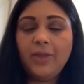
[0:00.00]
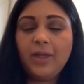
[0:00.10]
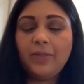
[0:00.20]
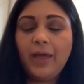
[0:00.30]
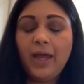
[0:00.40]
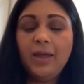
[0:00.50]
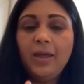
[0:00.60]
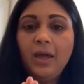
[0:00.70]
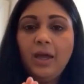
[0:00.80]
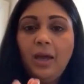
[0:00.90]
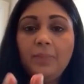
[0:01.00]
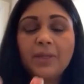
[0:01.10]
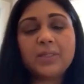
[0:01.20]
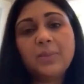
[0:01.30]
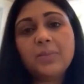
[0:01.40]
think that that's
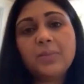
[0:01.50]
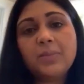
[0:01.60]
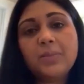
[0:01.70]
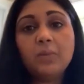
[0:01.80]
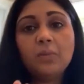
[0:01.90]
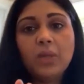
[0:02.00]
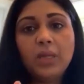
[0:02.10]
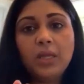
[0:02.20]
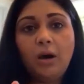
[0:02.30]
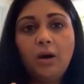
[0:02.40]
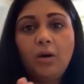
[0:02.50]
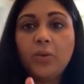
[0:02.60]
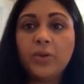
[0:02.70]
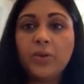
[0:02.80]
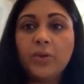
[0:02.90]
something that we
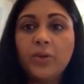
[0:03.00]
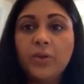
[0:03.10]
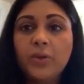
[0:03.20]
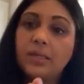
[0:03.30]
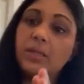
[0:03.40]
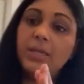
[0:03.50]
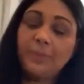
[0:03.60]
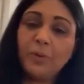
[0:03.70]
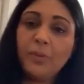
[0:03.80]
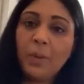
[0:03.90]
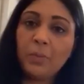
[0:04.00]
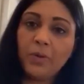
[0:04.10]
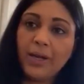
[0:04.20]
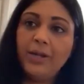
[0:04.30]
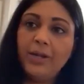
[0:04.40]
all really need to keep
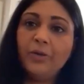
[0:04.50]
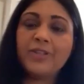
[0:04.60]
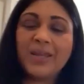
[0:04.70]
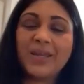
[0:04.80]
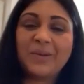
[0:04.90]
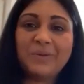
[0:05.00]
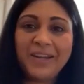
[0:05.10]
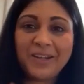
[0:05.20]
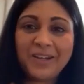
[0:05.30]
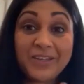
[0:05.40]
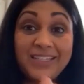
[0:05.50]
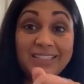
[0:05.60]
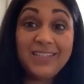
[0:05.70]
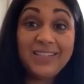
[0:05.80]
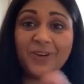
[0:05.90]
remembering. I know it feels like we've been in
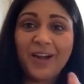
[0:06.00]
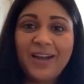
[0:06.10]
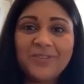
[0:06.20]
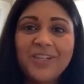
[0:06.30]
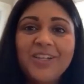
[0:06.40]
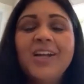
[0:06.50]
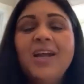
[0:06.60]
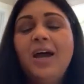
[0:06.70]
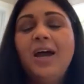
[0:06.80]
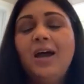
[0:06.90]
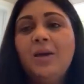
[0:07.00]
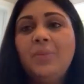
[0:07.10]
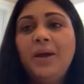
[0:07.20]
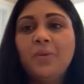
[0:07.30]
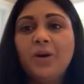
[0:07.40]
COVID-19 forever,
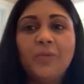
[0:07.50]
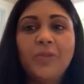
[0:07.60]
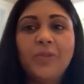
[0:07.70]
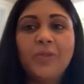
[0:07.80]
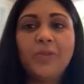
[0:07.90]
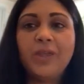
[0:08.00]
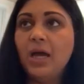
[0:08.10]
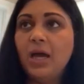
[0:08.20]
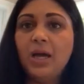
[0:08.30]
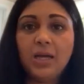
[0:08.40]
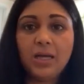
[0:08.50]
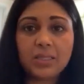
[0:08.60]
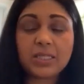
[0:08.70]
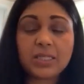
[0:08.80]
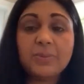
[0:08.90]
but we're only
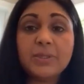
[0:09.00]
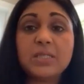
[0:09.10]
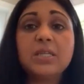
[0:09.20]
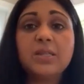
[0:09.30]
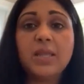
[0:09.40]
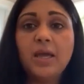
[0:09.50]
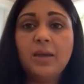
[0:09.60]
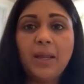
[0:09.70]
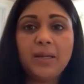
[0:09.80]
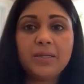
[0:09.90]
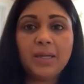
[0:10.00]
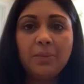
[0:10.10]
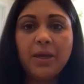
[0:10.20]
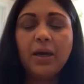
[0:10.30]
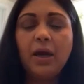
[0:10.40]
6 months into the
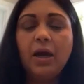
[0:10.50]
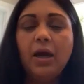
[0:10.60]
pandemic.